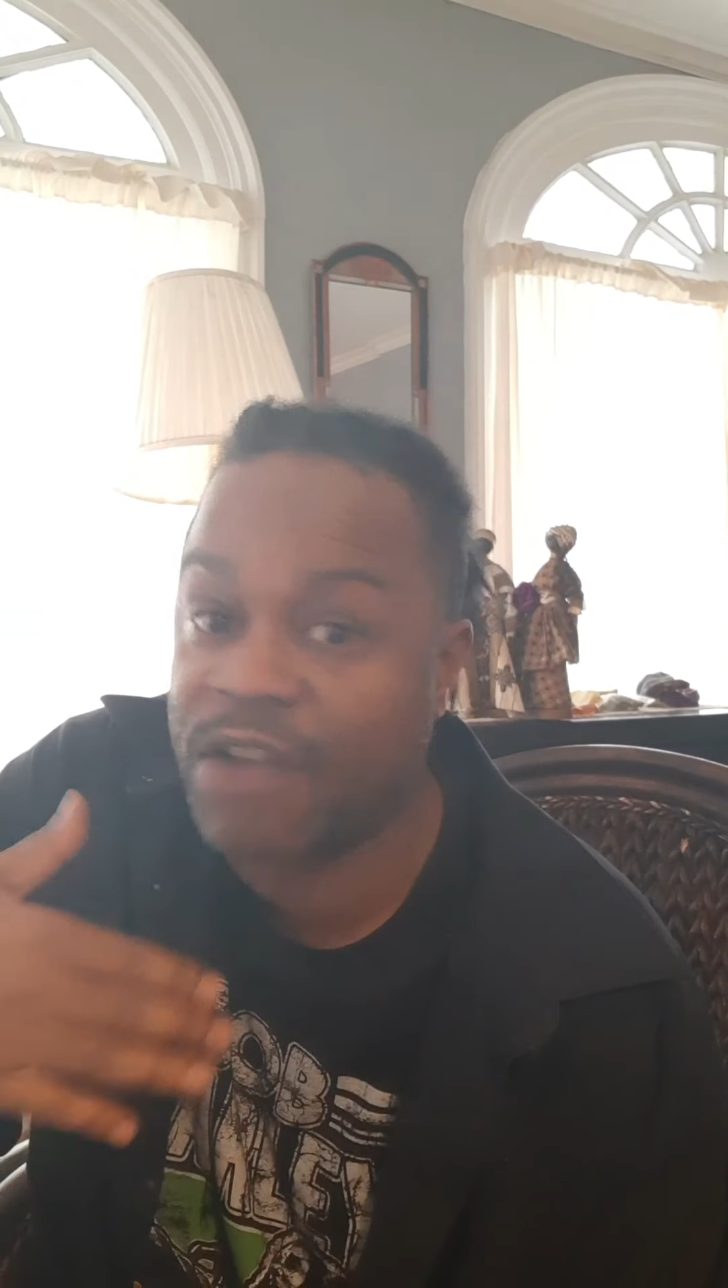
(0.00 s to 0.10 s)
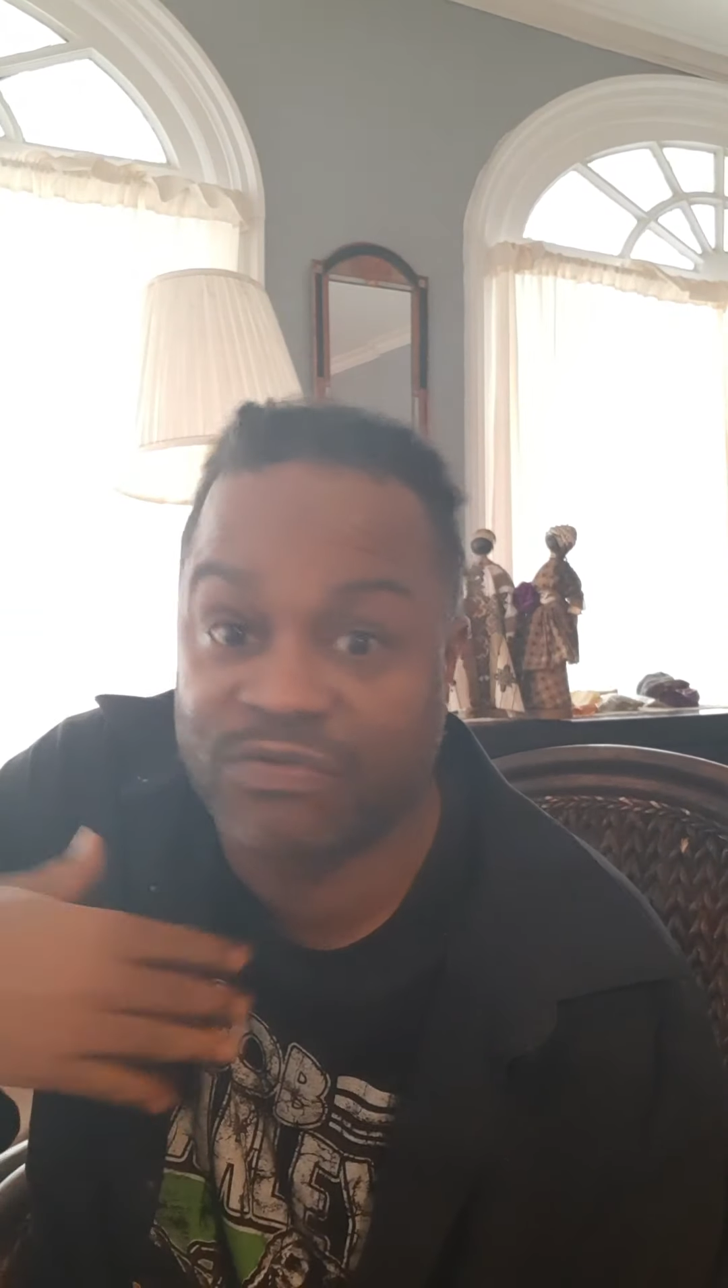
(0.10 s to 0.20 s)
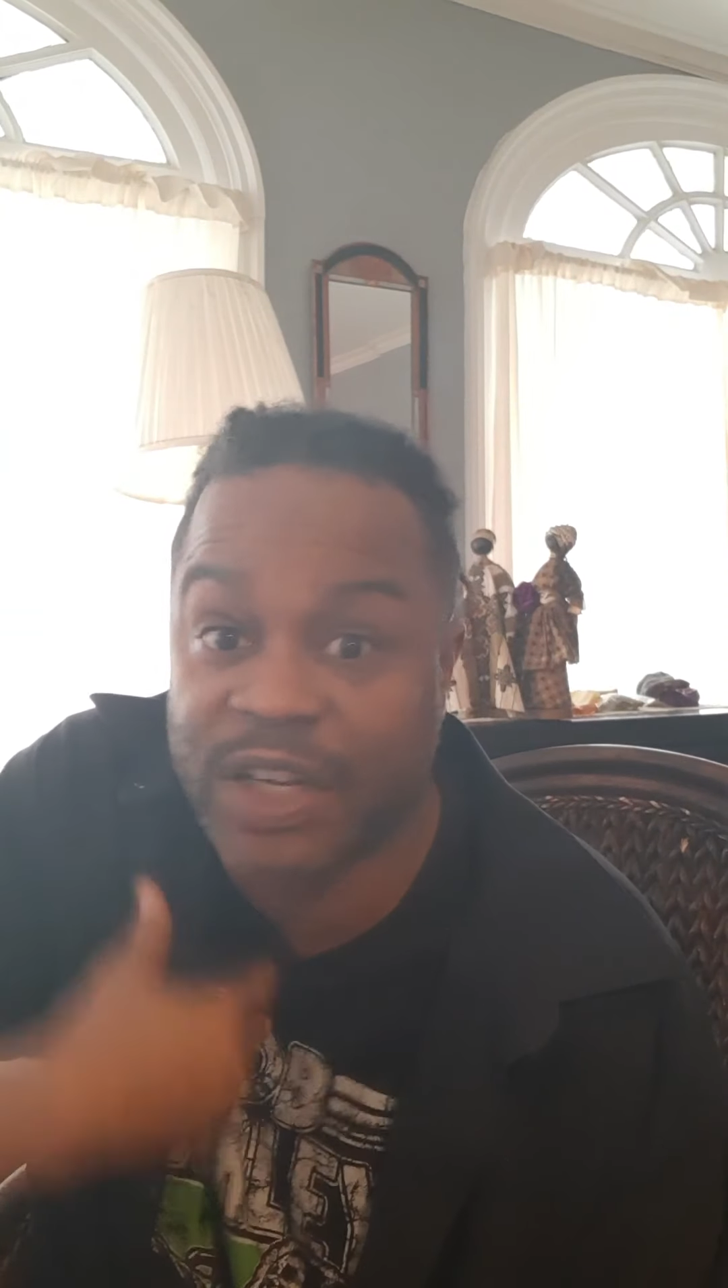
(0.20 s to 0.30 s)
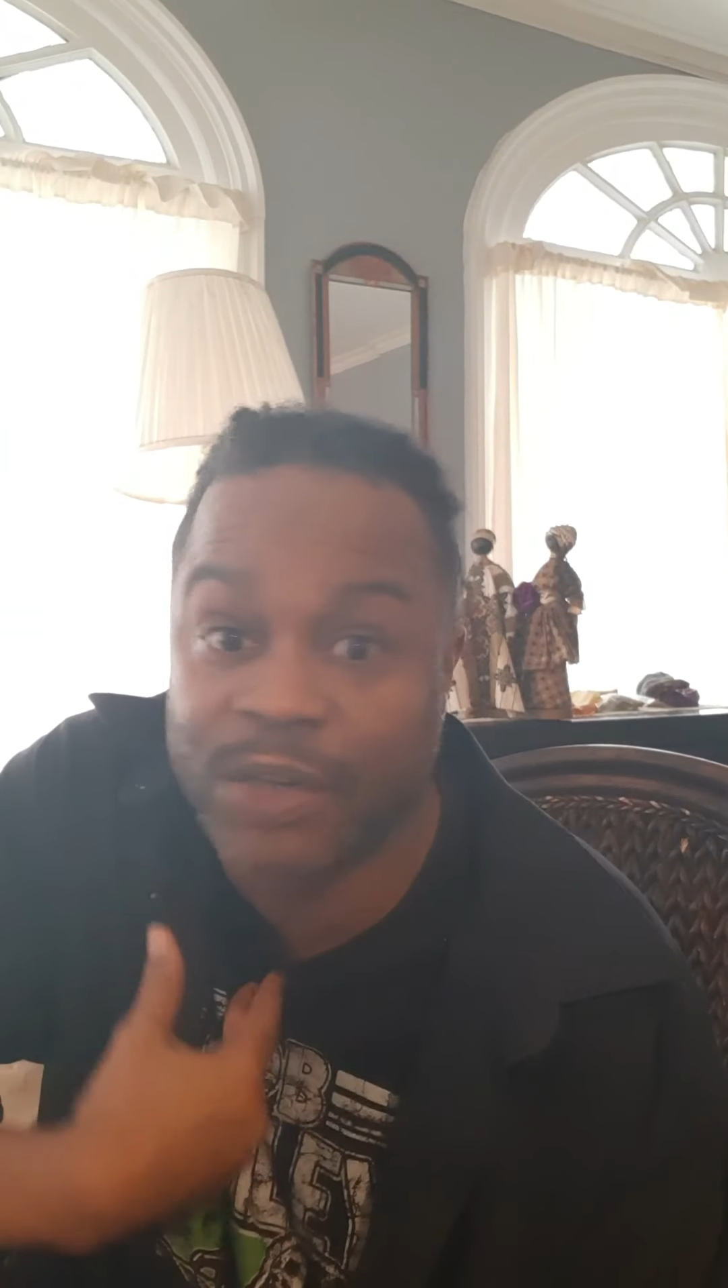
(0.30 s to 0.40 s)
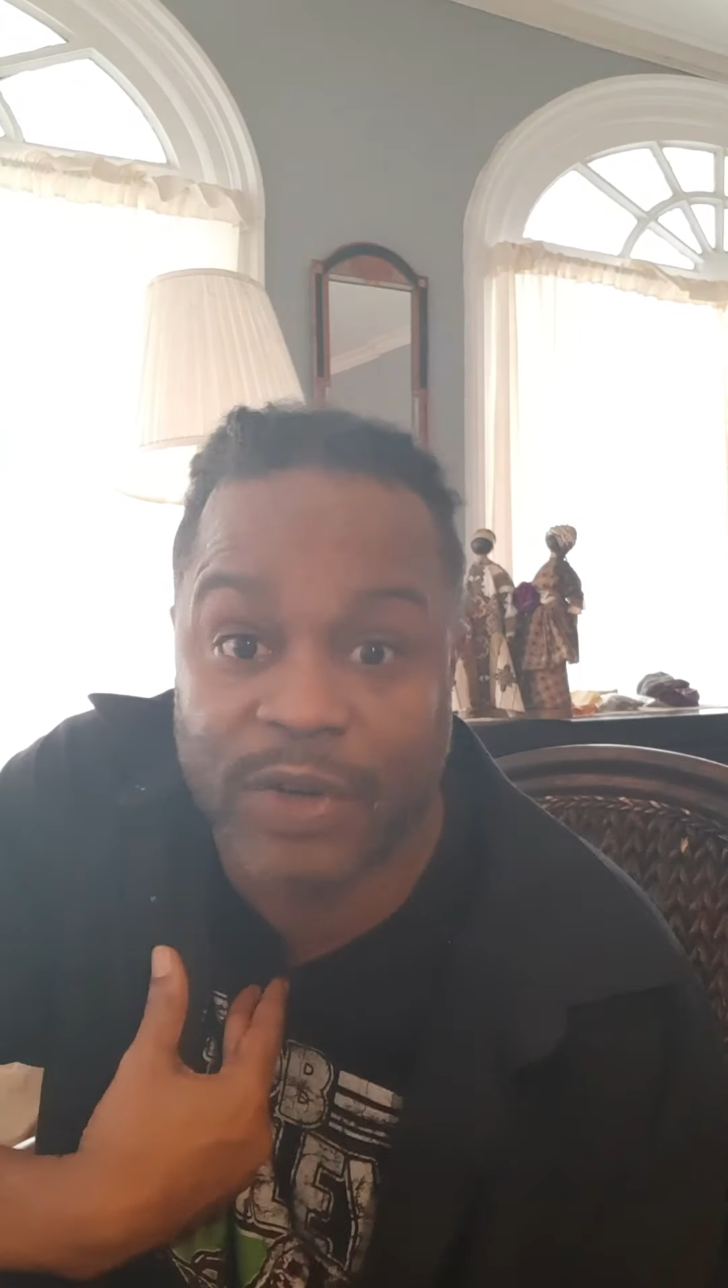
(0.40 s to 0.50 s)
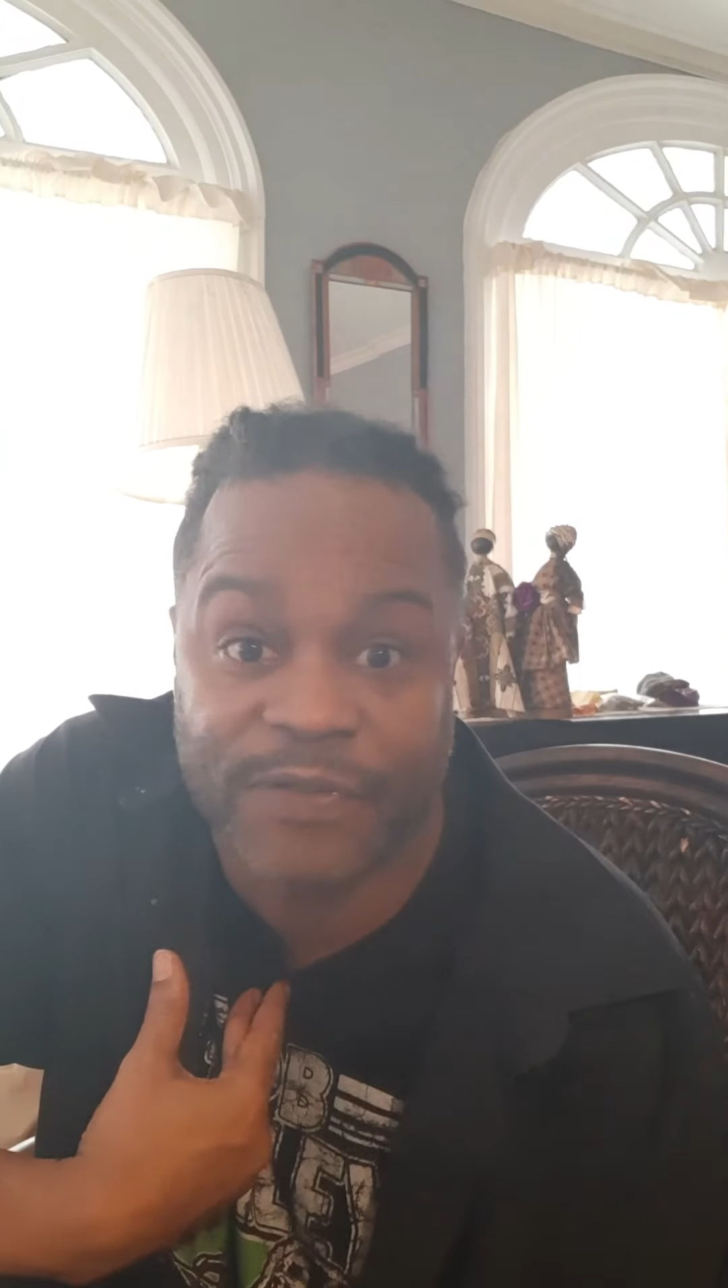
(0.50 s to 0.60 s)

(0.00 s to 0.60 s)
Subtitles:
really would